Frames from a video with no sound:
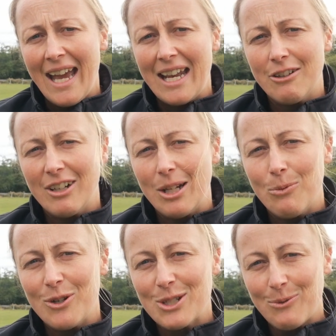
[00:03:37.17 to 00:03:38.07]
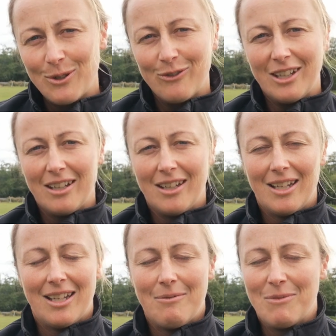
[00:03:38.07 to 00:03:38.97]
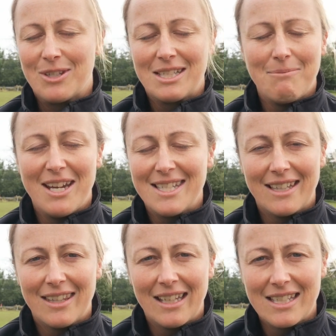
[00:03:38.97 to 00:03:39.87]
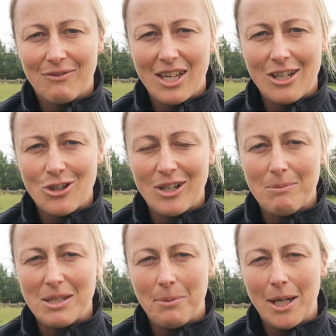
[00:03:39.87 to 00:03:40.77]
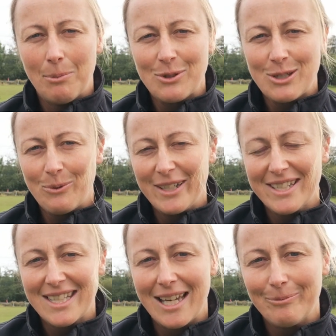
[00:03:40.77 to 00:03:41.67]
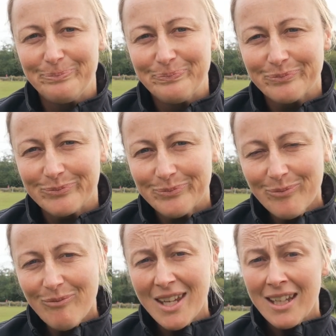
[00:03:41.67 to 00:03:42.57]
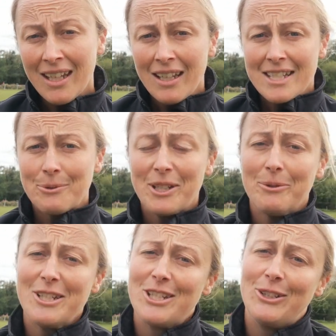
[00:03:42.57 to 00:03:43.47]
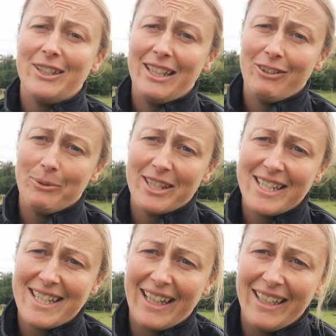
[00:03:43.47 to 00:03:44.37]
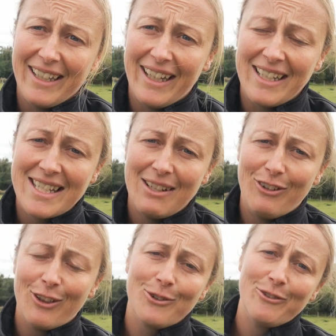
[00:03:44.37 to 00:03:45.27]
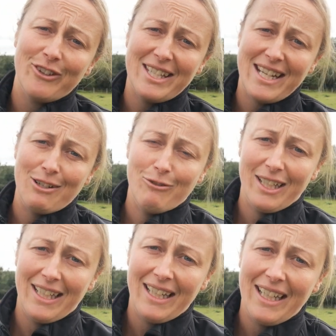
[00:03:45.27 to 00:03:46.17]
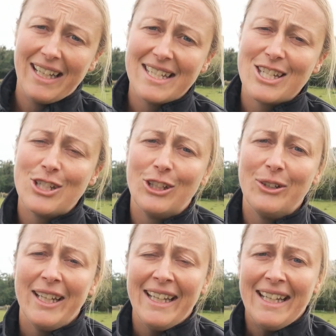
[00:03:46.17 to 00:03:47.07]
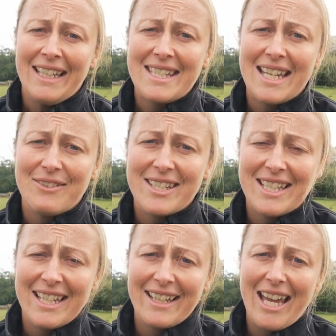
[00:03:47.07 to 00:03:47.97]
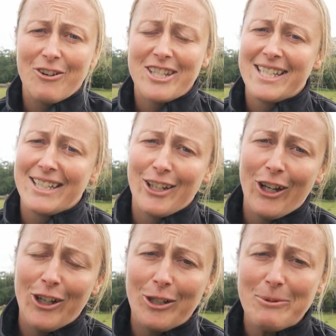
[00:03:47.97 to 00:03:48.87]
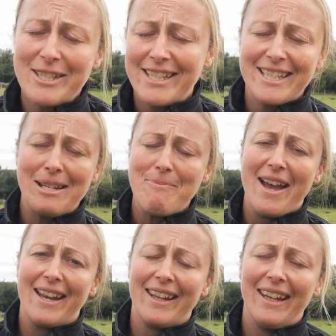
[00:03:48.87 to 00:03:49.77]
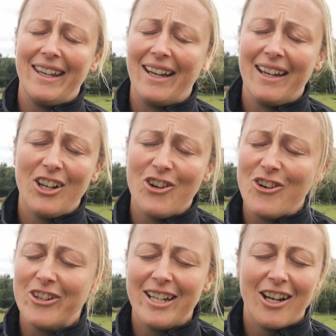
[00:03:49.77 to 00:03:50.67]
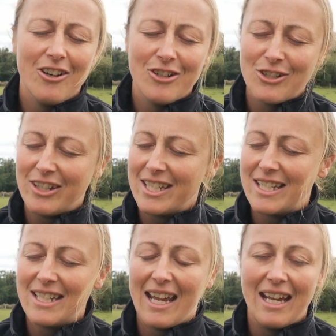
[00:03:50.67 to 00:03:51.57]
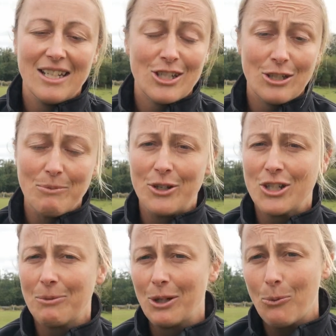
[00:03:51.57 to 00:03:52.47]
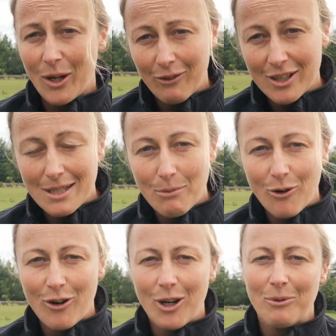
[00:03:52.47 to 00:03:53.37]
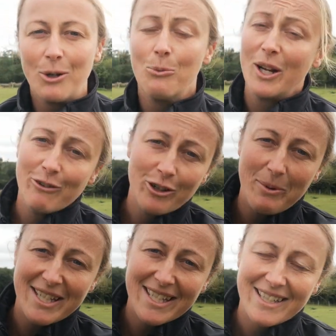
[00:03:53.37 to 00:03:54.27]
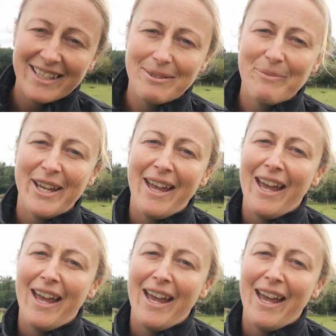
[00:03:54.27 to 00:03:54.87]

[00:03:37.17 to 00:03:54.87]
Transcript: And it really was one of the most amazing things of that trip to be able to witness that. So what I want to leave you with today and give you thought for the day really is to, instead of sitting there or sitting at home or sitting in bed thinking, I can't, I can't do this today, it's too much, I'm going to wait for tomorrow, I'm going to wait for a better time.